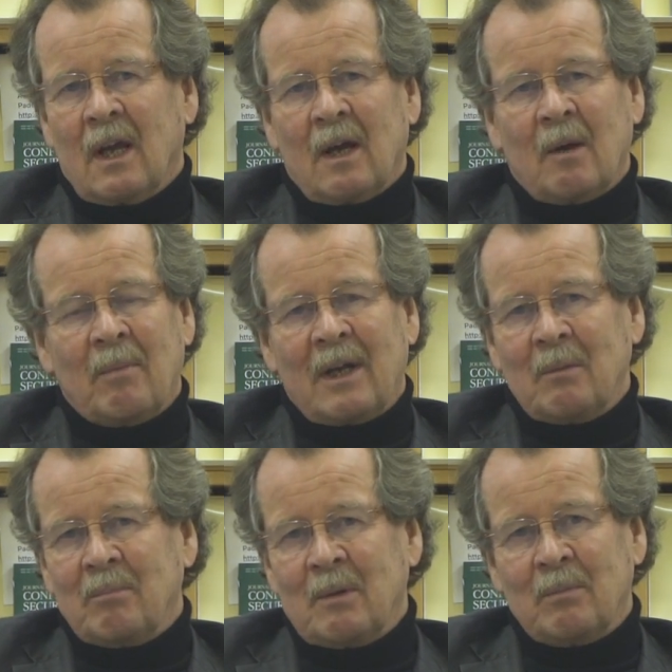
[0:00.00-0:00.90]
by
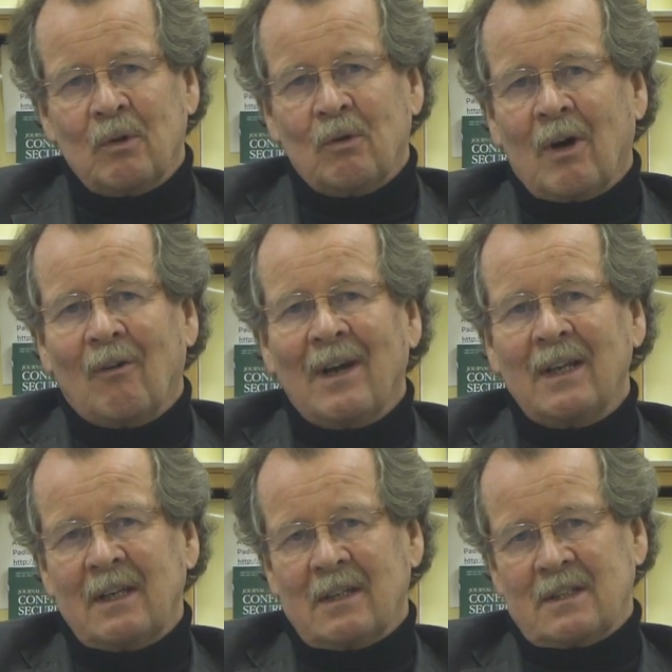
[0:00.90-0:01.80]
the people who are
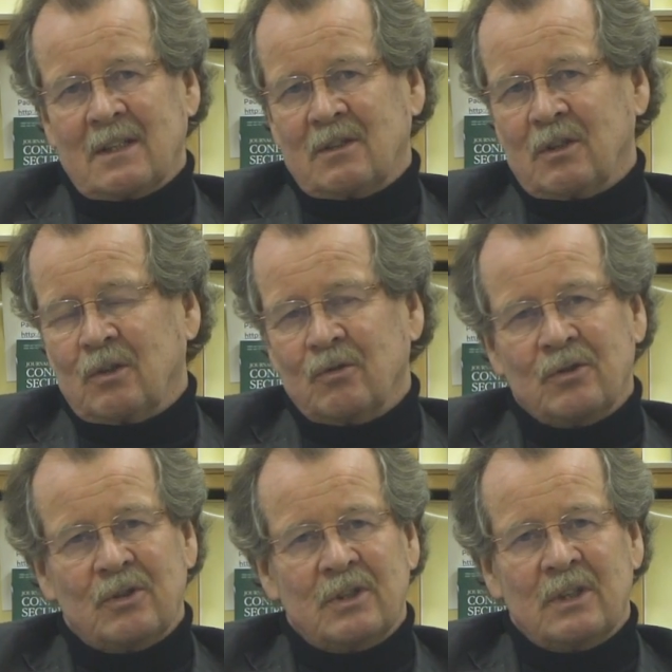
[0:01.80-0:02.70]
running these
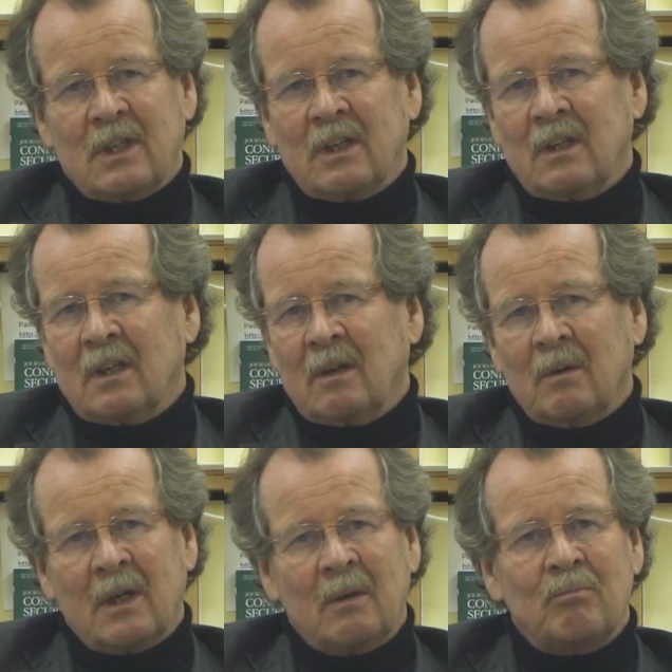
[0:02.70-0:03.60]
institutions,
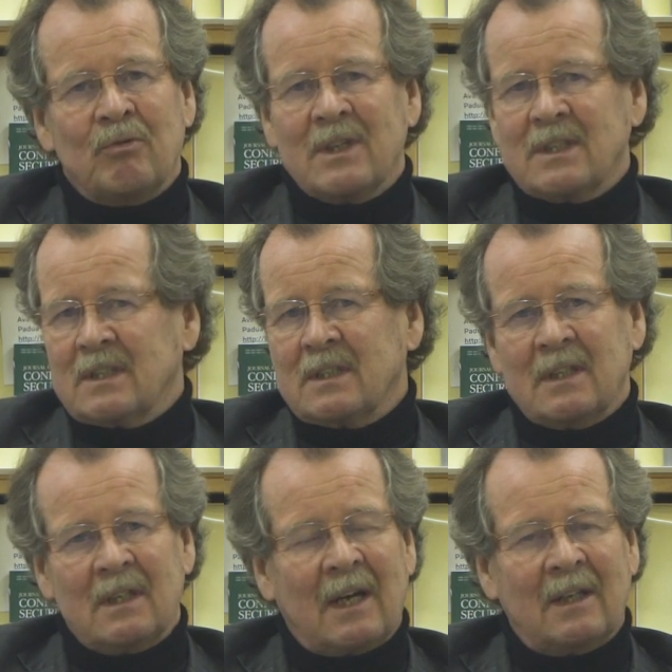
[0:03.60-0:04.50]
in prisons,
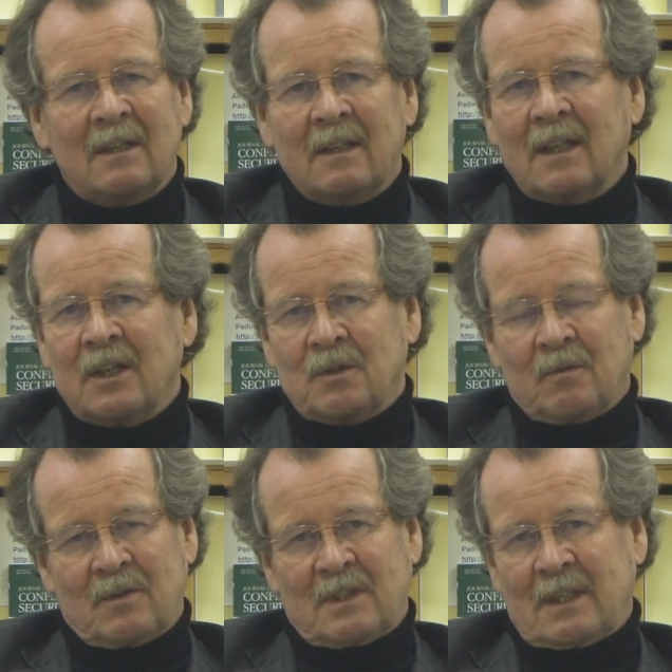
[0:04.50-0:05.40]
in other
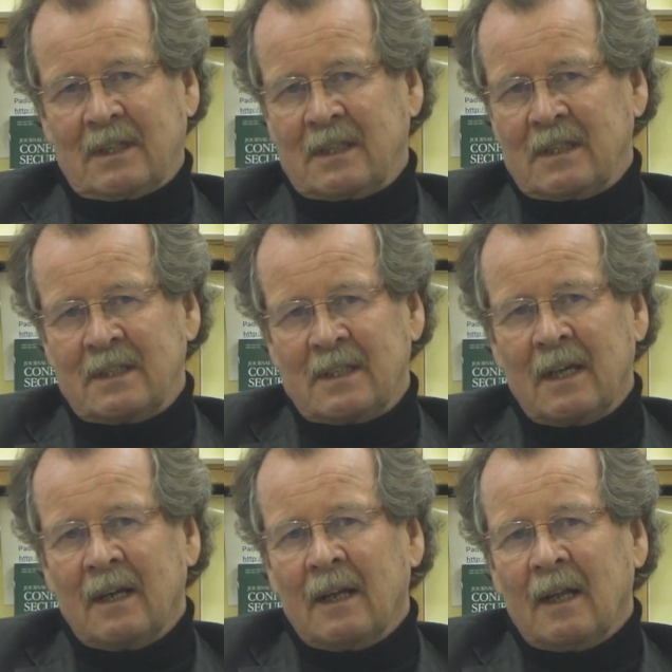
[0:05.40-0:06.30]
detention facilities.
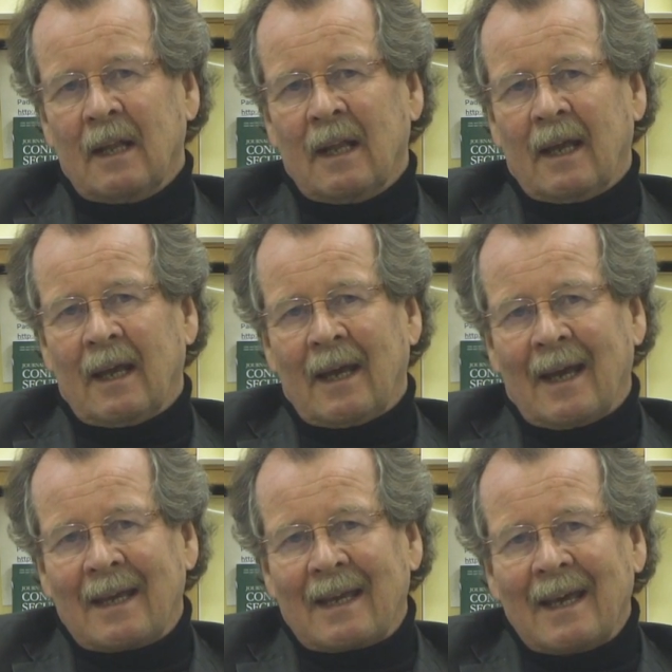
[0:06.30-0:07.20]

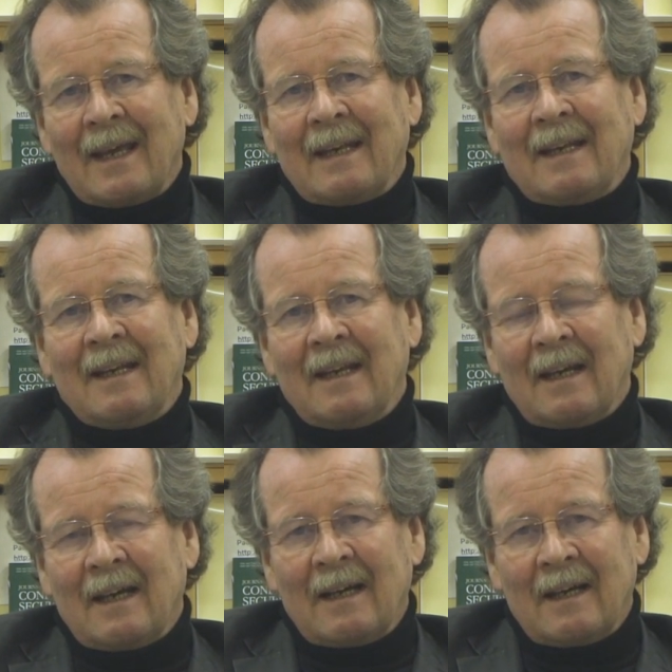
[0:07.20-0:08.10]
Again,
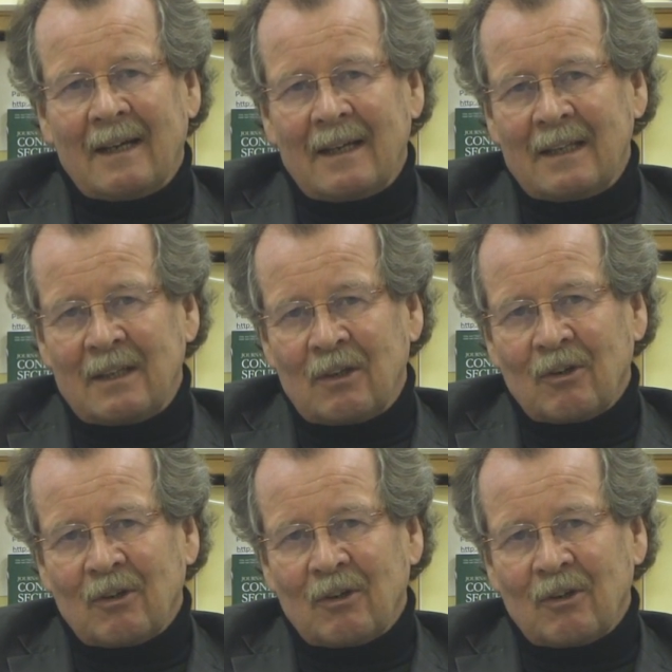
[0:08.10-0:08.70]
it